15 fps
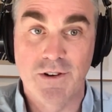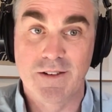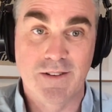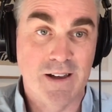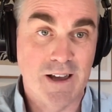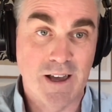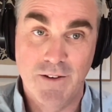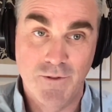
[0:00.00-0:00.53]
It's
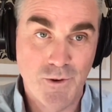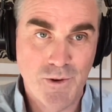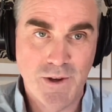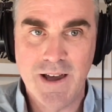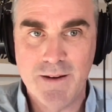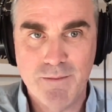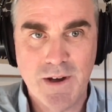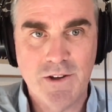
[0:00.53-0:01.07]
like, if you
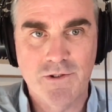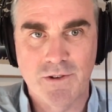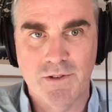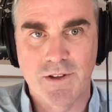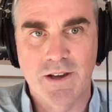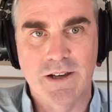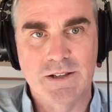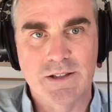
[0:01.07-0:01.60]
can't measure
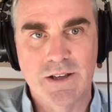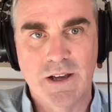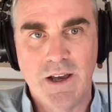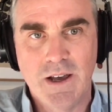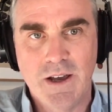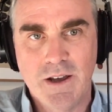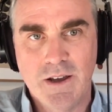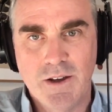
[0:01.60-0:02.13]
things
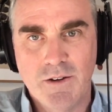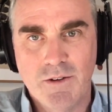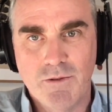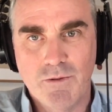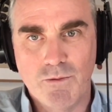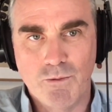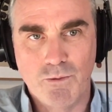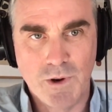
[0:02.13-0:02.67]

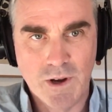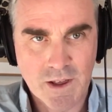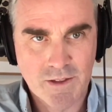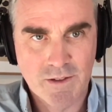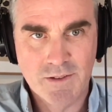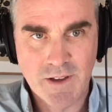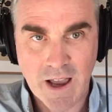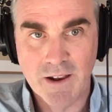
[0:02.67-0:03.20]
right.
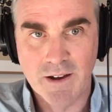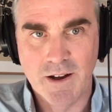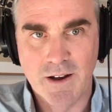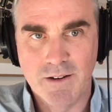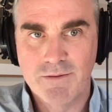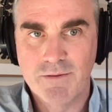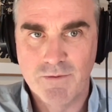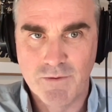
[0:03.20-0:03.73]
with
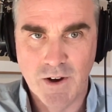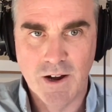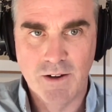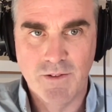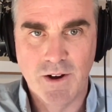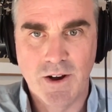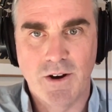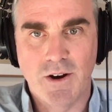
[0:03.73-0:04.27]
data, very,
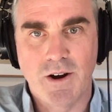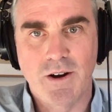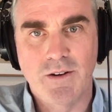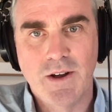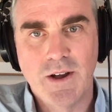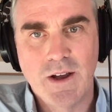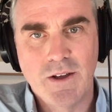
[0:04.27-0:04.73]
very hard.